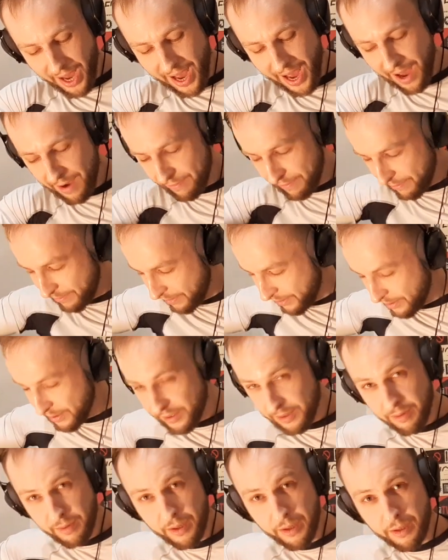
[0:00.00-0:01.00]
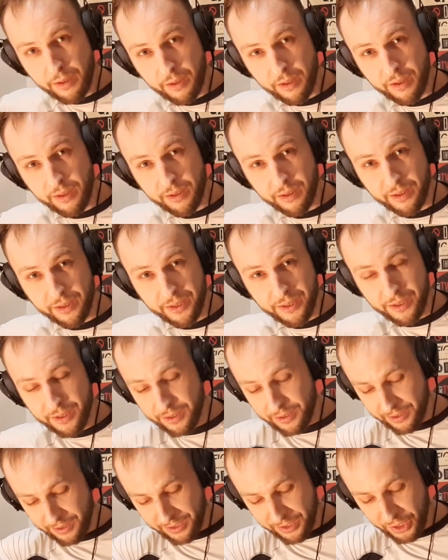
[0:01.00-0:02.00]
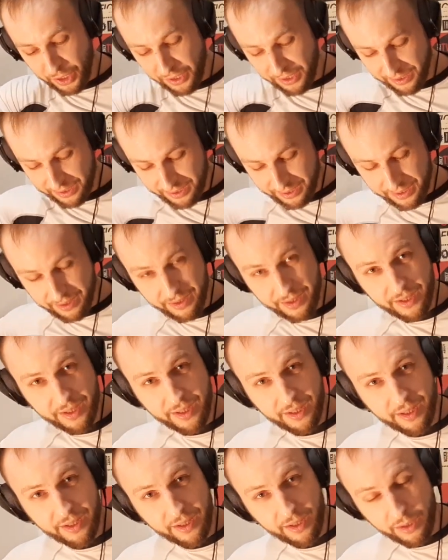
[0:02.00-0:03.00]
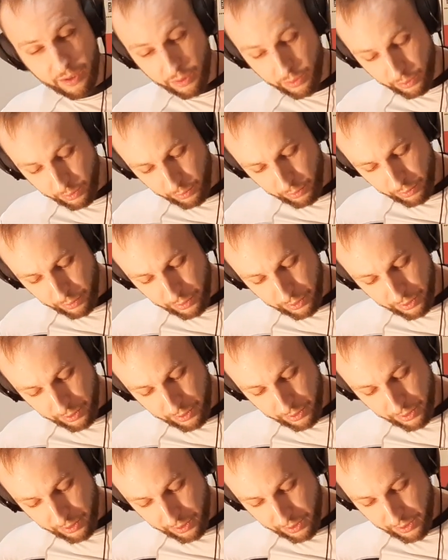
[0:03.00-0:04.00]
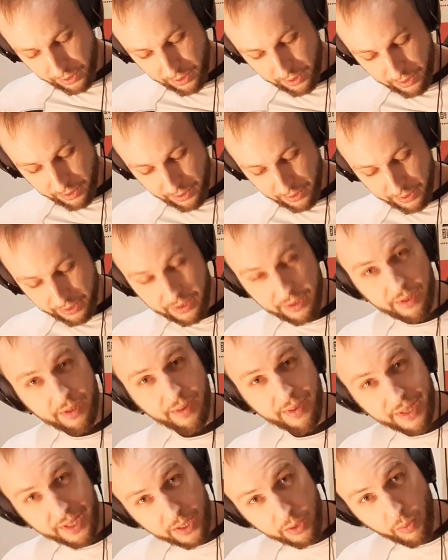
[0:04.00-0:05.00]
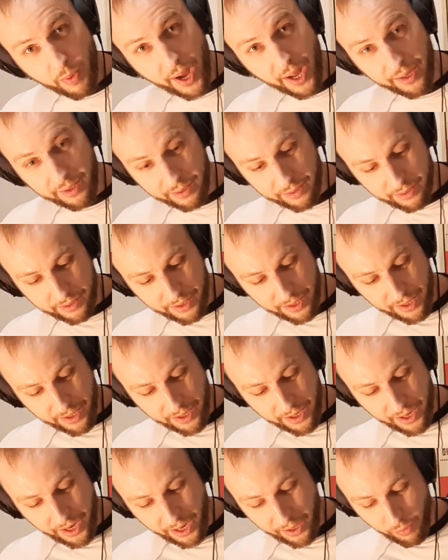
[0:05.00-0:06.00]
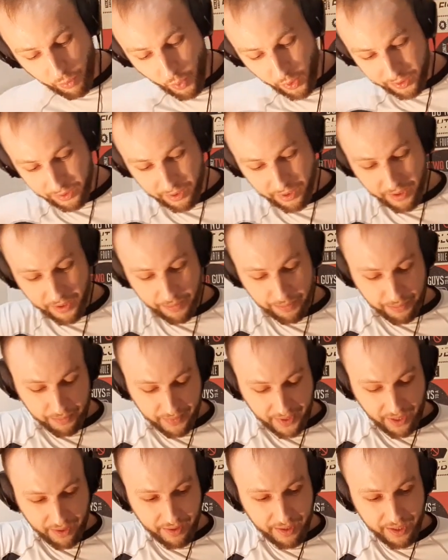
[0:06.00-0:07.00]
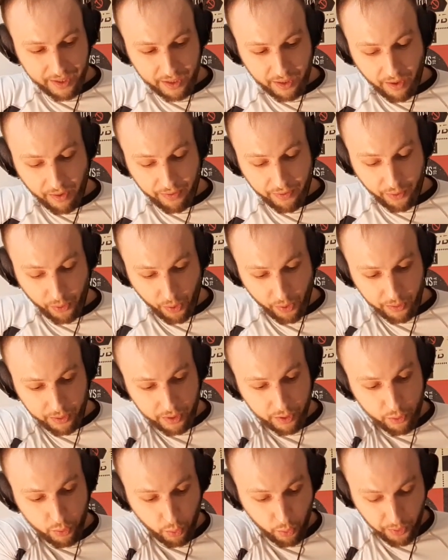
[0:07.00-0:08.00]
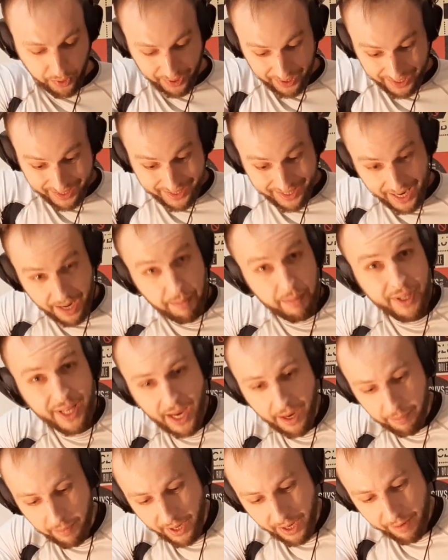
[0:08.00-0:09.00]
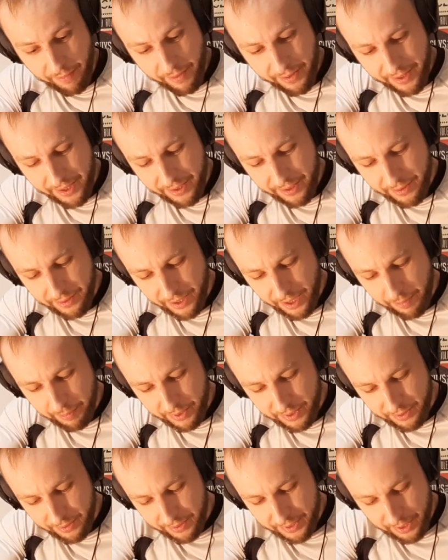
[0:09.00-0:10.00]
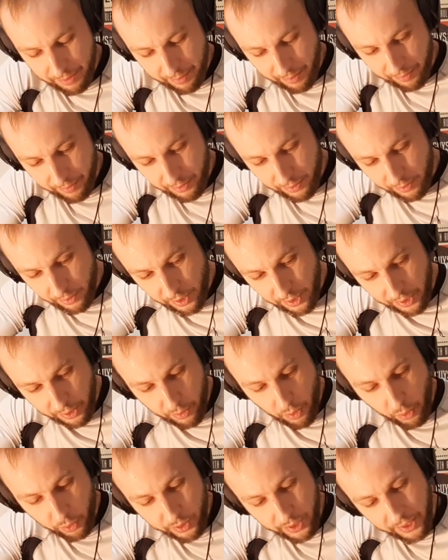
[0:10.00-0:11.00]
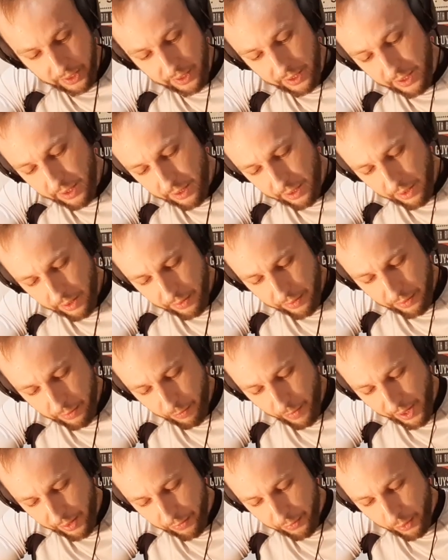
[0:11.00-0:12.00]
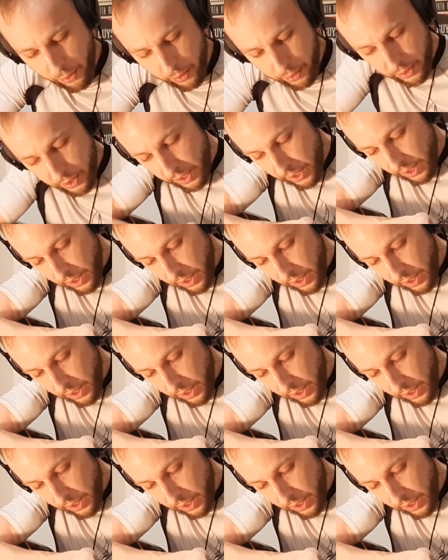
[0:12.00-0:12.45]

half strings do, it's this one, and what these thirds do in the same time, everything happens in the same time. It goes like here, 1/3,